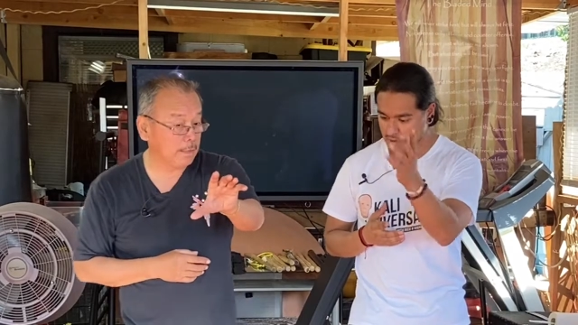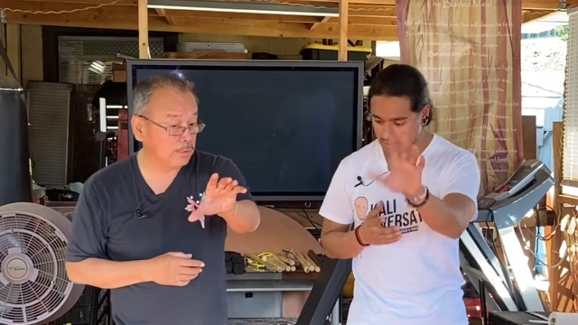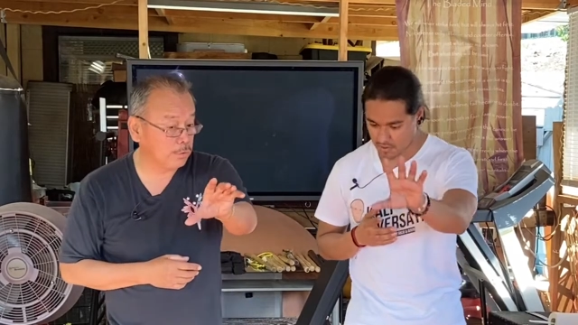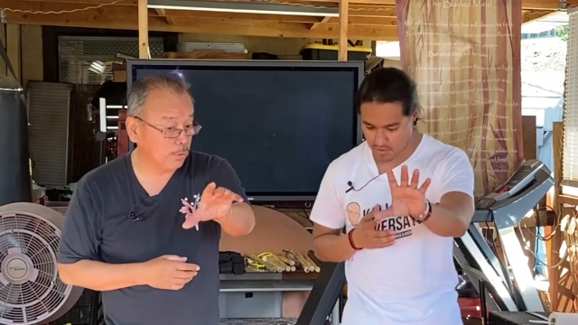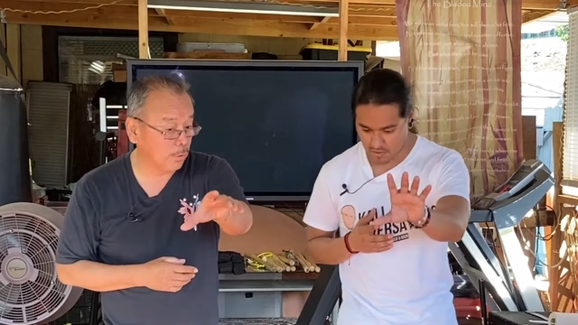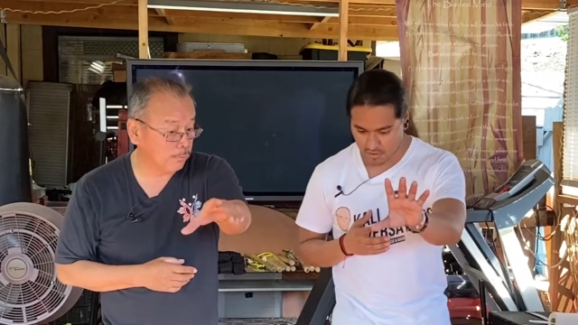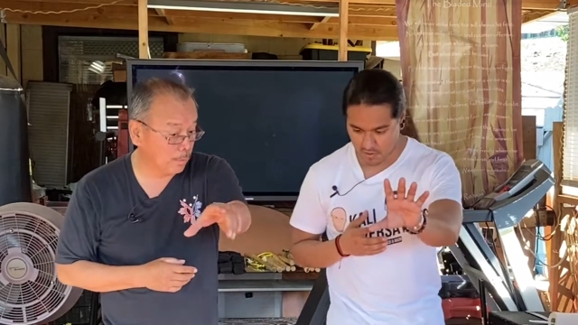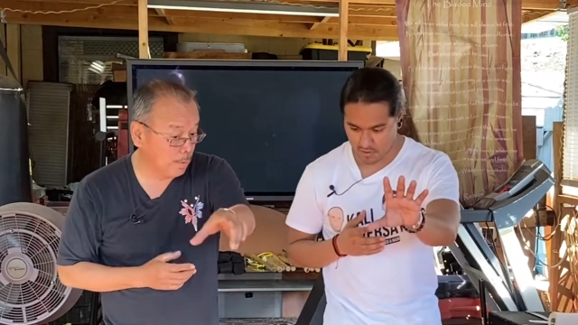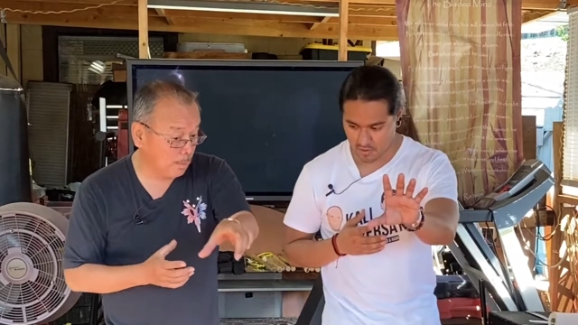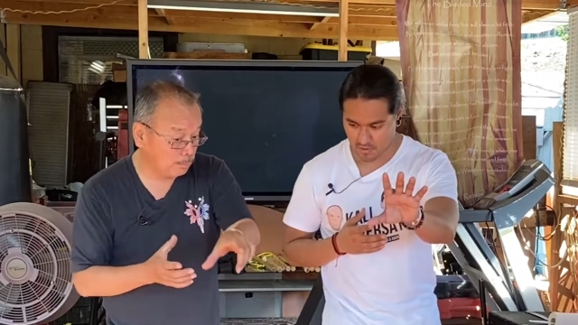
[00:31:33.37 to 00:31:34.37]
Speaker 1: then turn
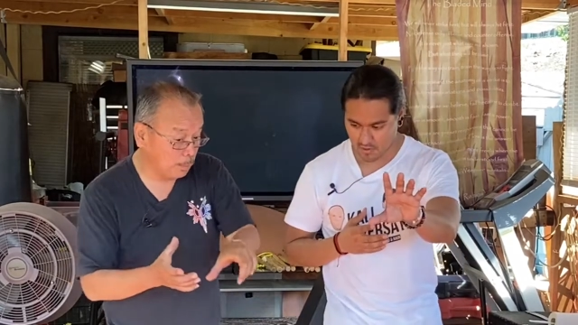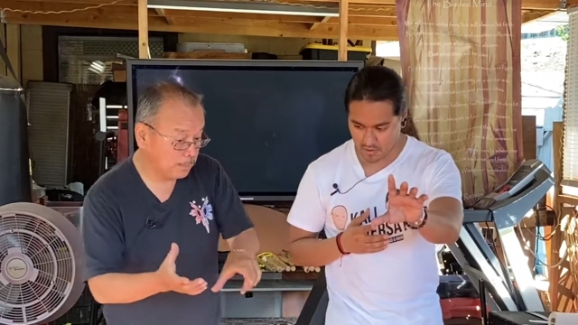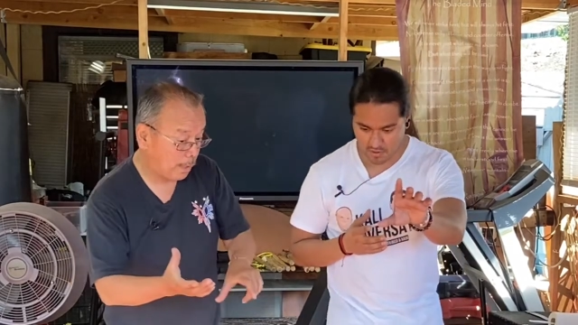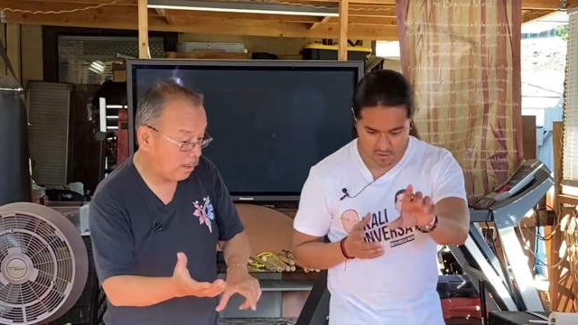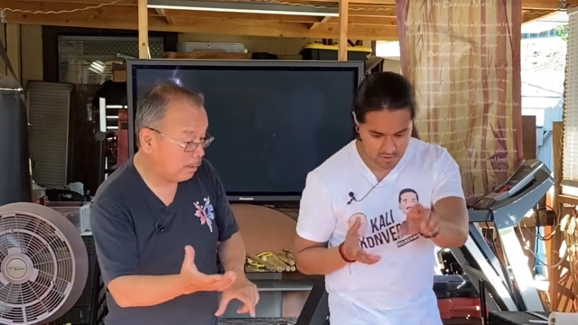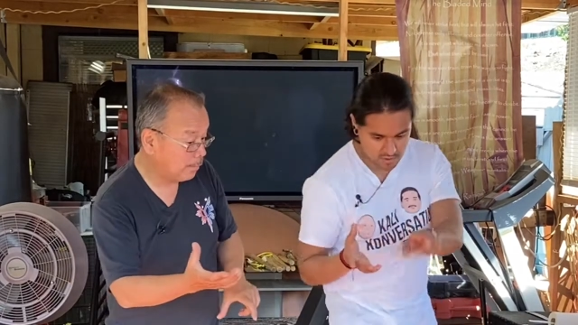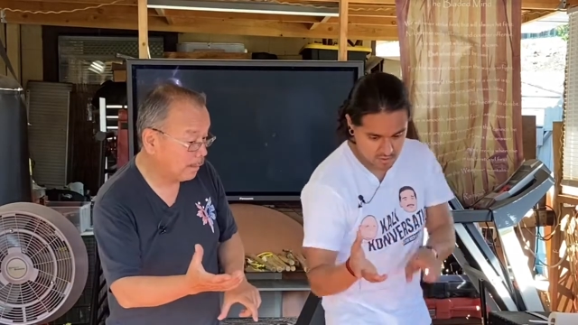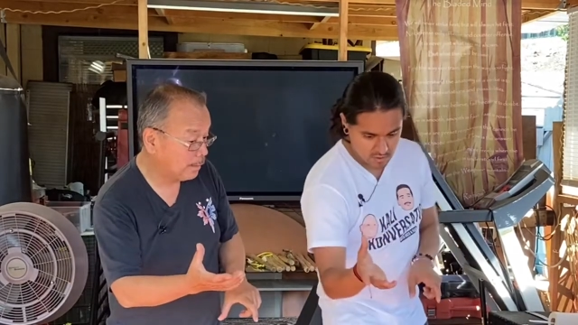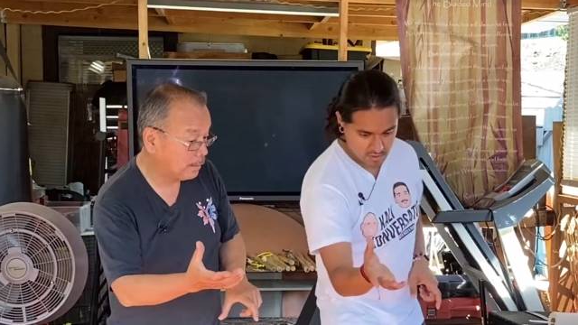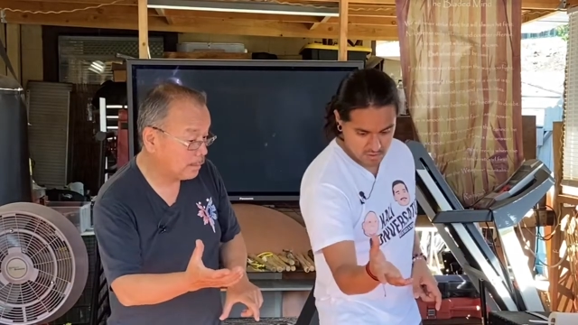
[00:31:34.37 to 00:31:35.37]
over, pull that arm,
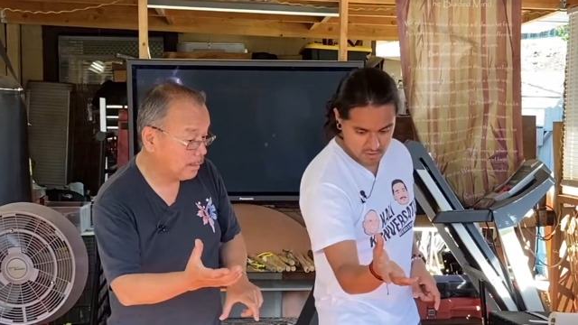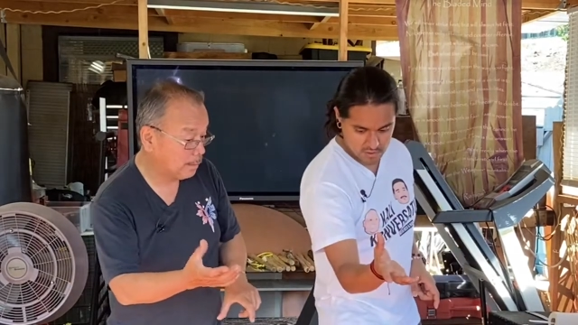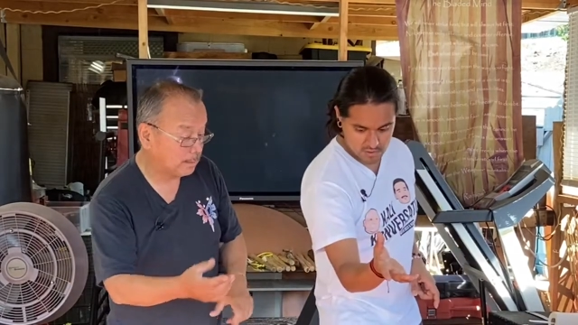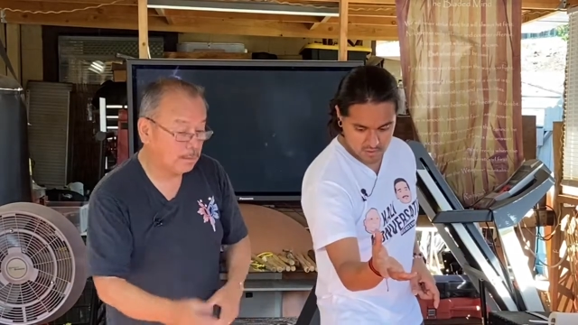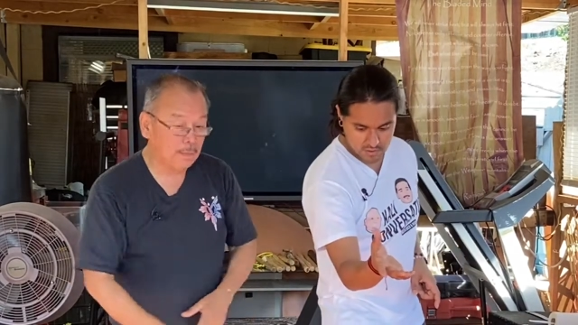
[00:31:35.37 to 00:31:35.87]
and it's here.